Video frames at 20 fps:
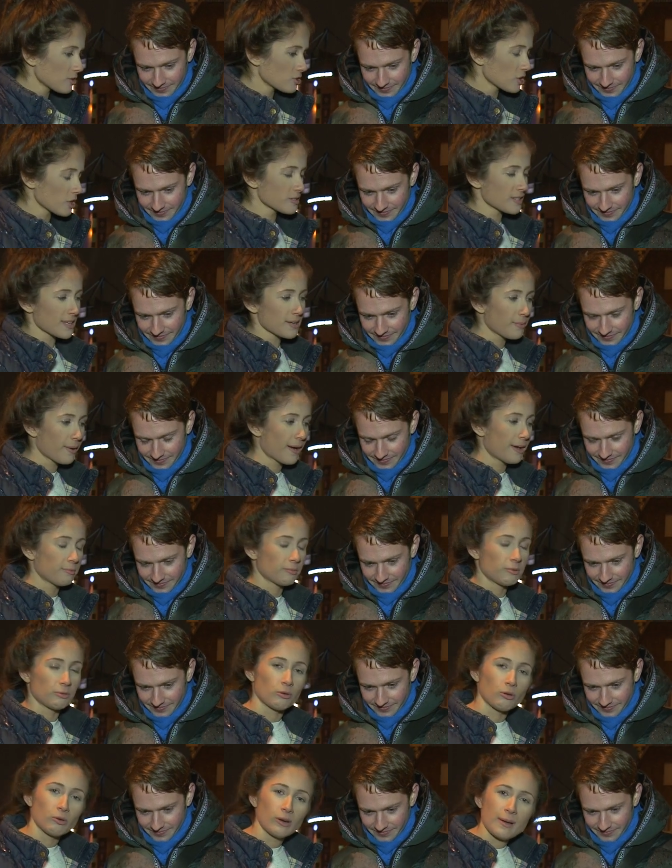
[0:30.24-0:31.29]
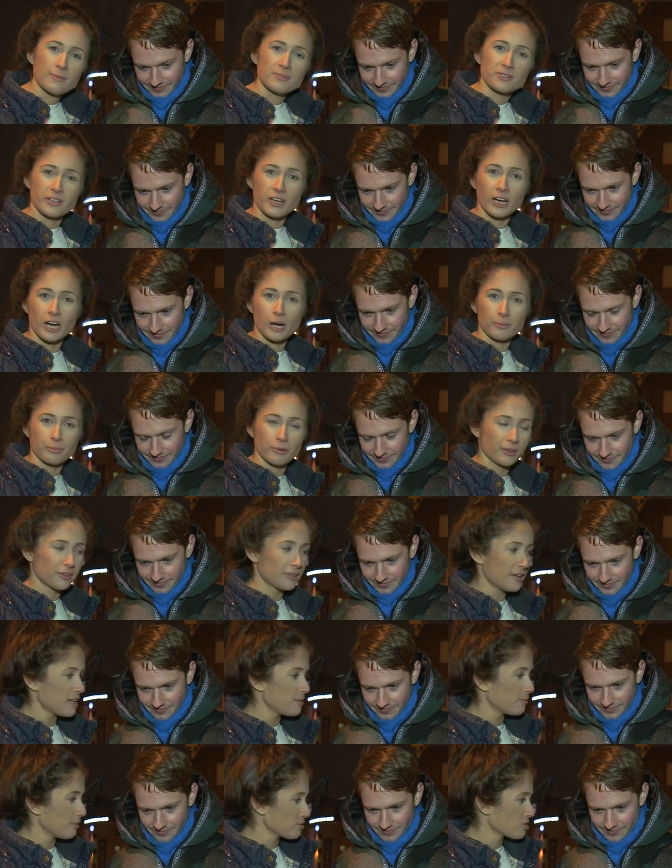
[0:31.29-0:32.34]
Speaker 1: Jose went, we were all absolutely heartbroken.
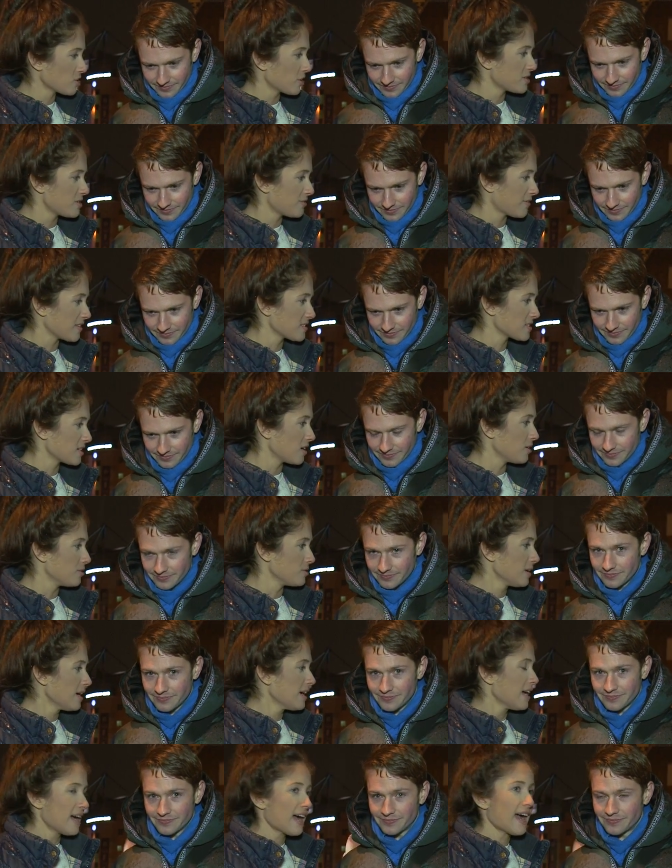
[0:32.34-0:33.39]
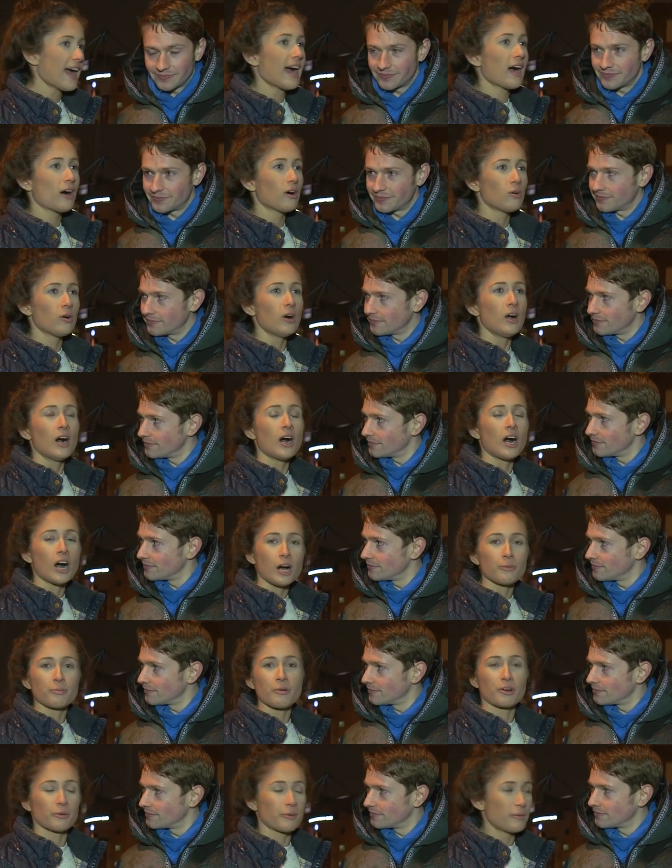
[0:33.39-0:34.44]
Any real Chelsea fans know how
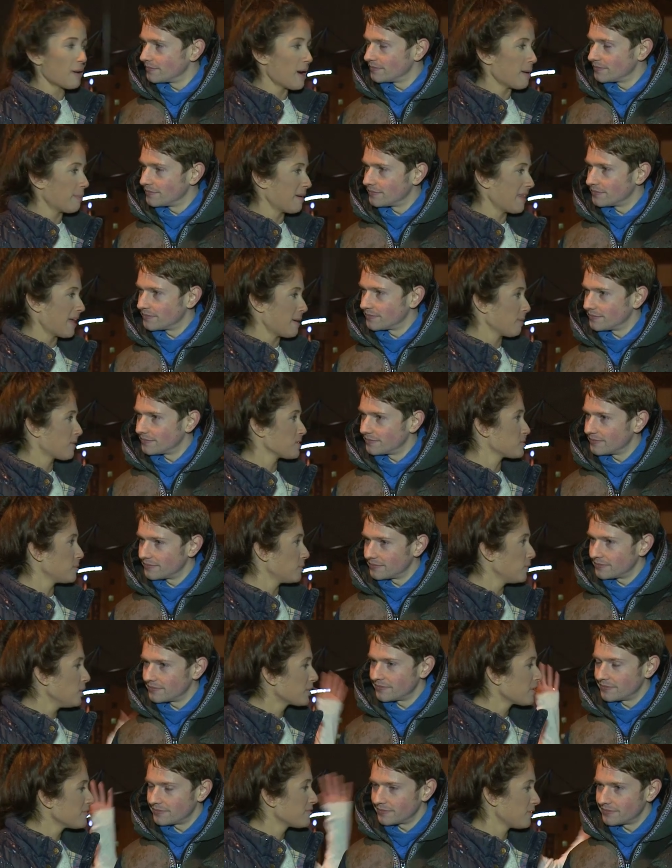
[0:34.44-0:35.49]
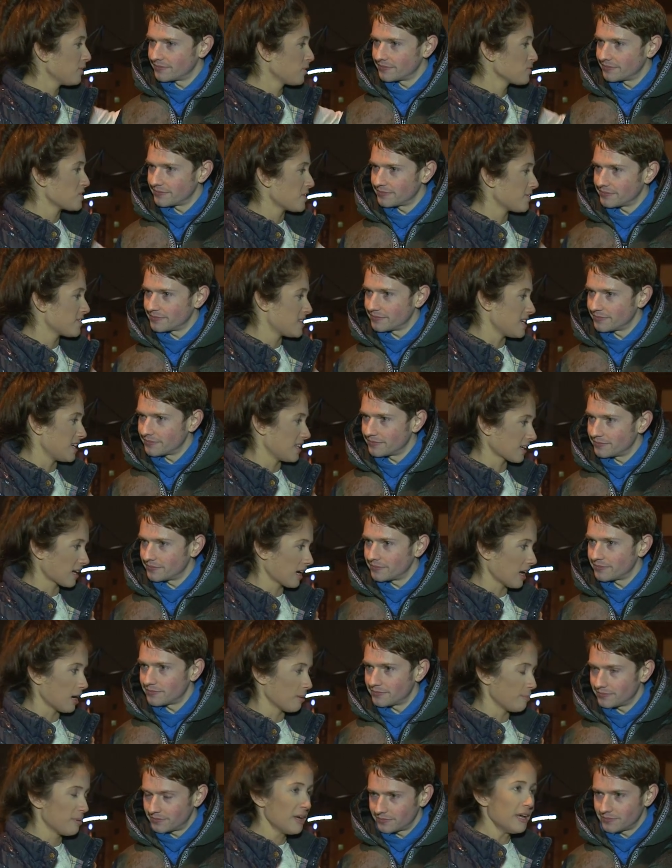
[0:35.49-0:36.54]
heartbroken we were by that because we were looking for longevity at the
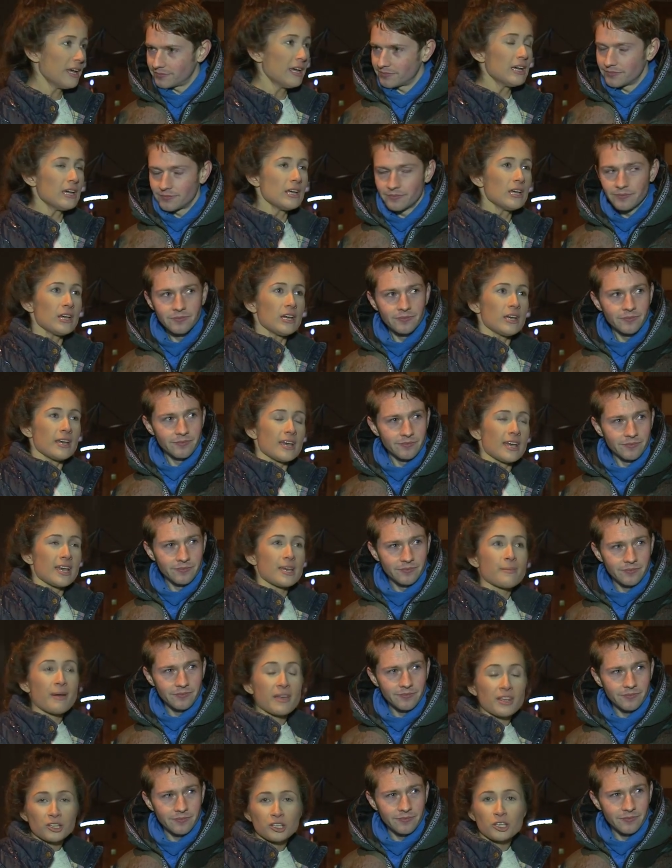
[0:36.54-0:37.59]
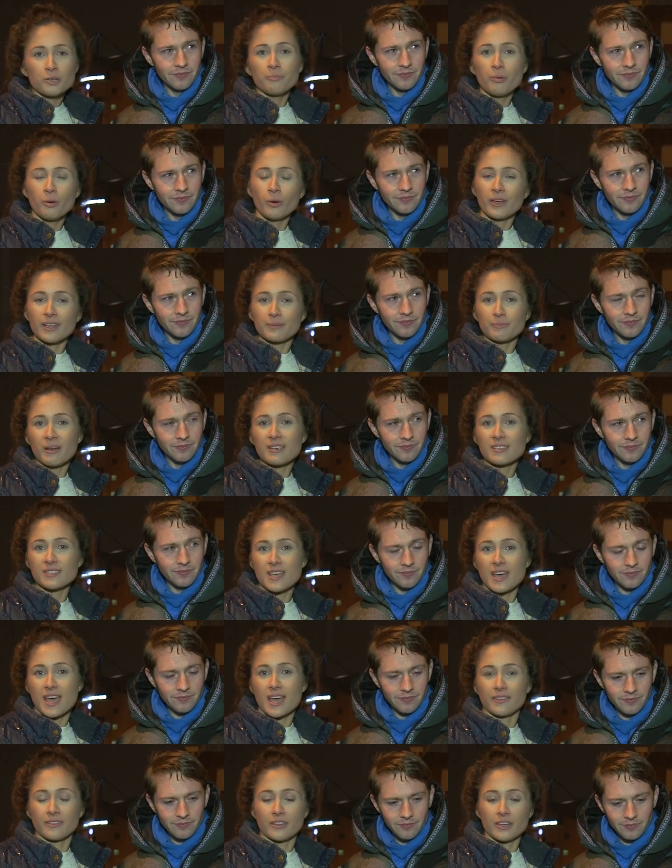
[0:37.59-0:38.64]
club. He made a good point by
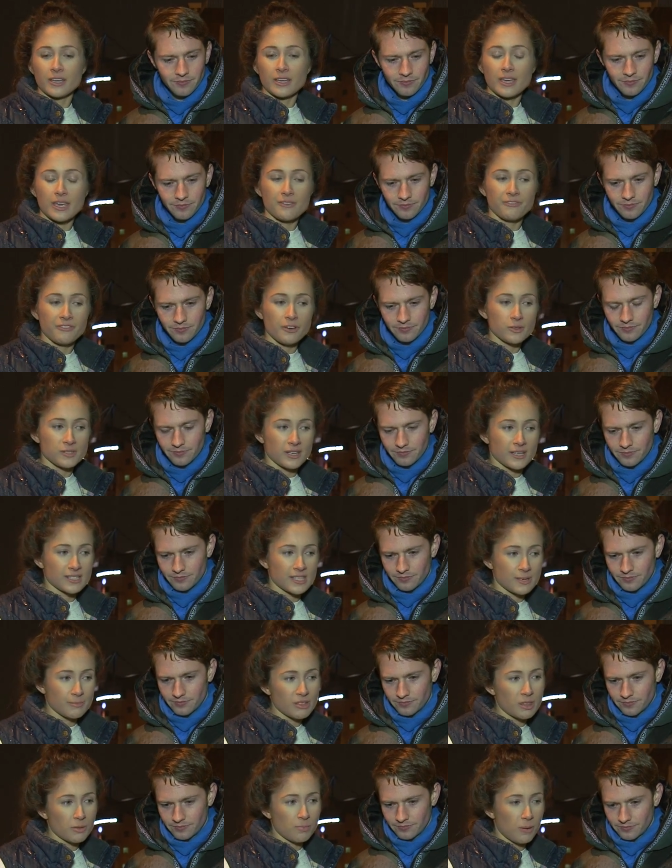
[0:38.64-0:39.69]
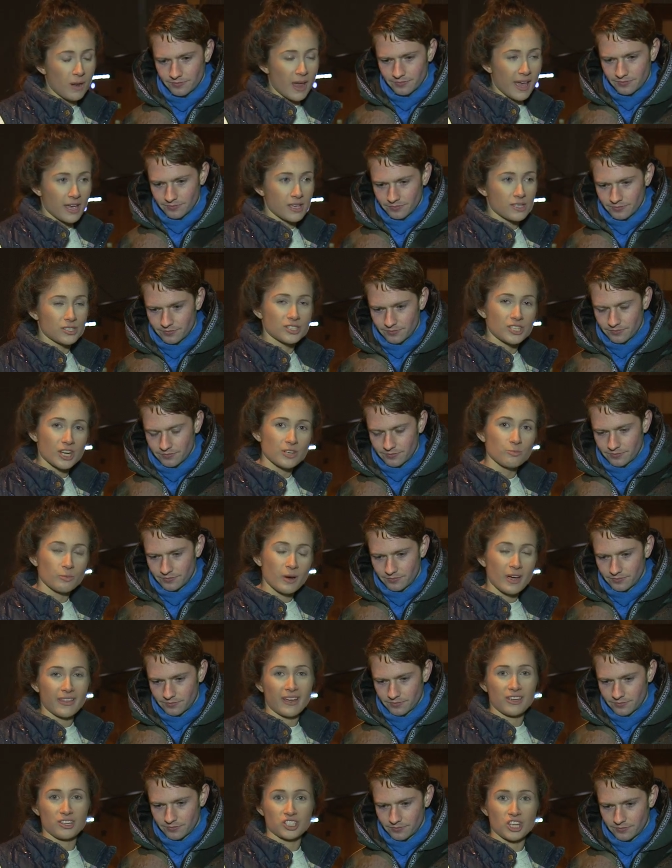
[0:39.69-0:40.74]
saying that he feels like some of the players don't
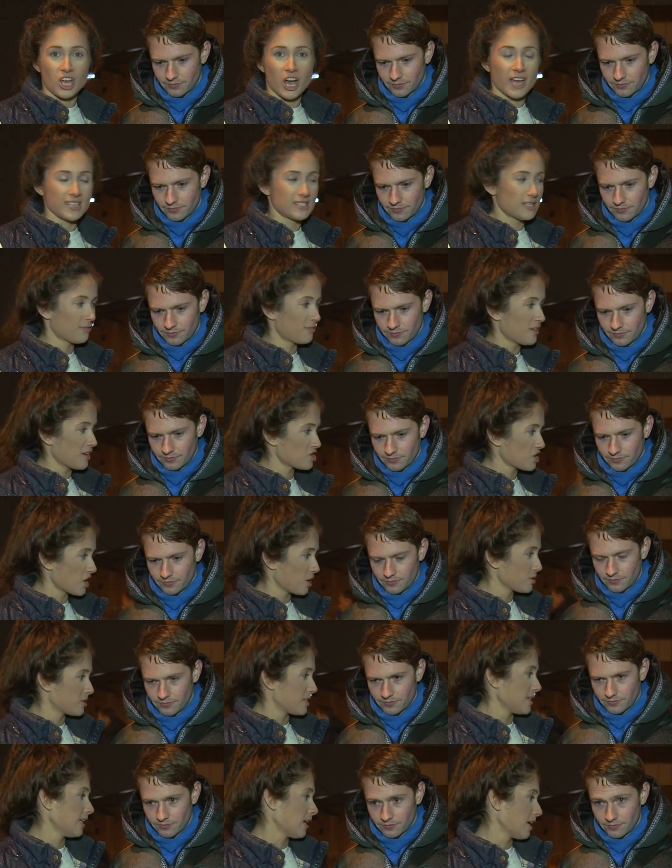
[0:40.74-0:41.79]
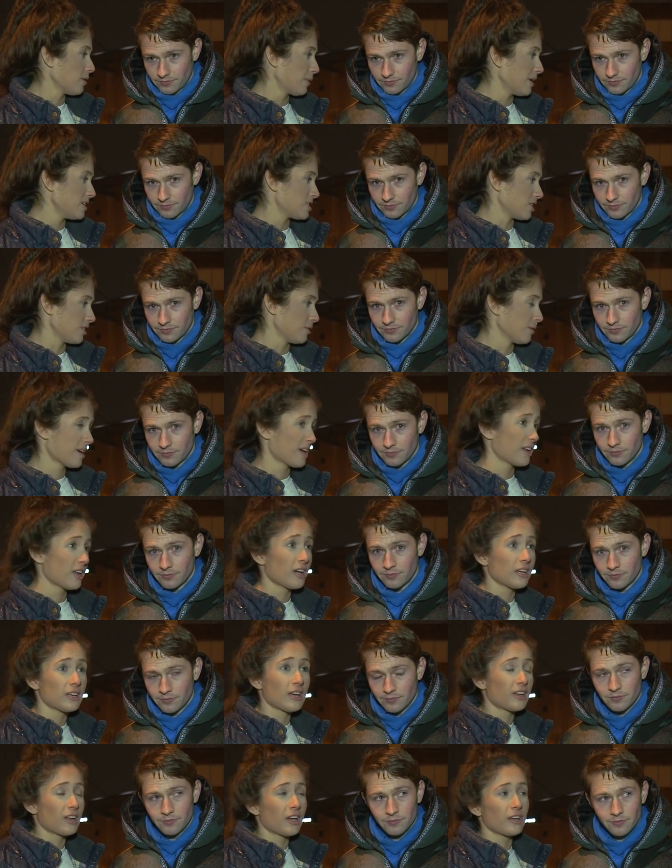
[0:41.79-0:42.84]
wear that shirt as if they're Chelsea like we do. And
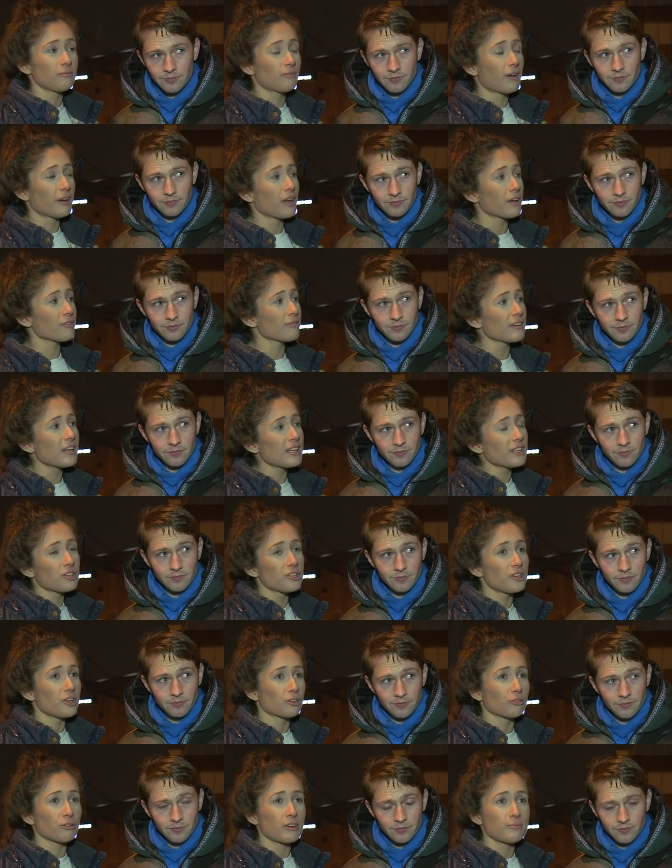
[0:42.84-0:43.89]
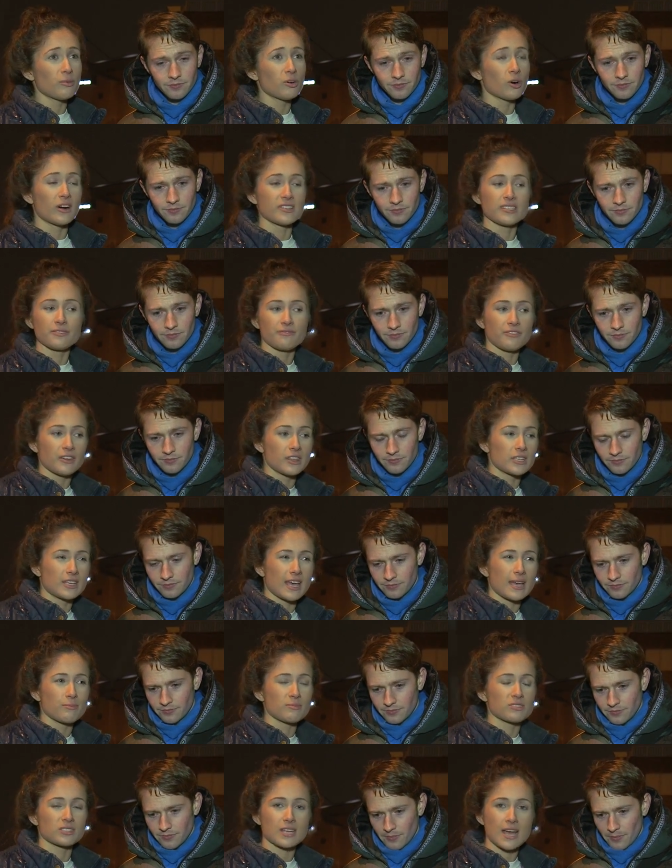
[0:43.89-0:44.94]
I, and I, and I really couldn't agree more. I didn't think the
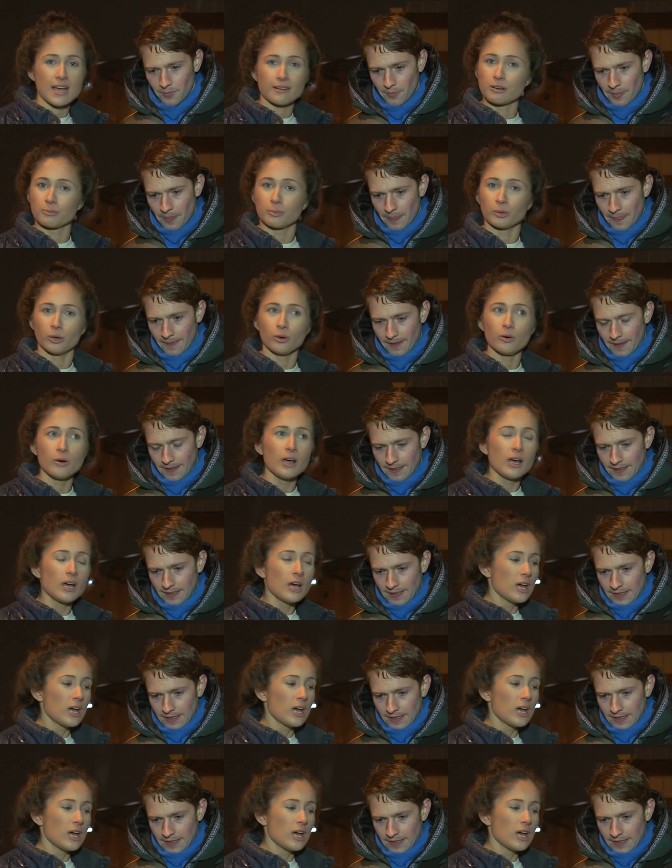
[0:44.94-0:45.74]
game was terrible,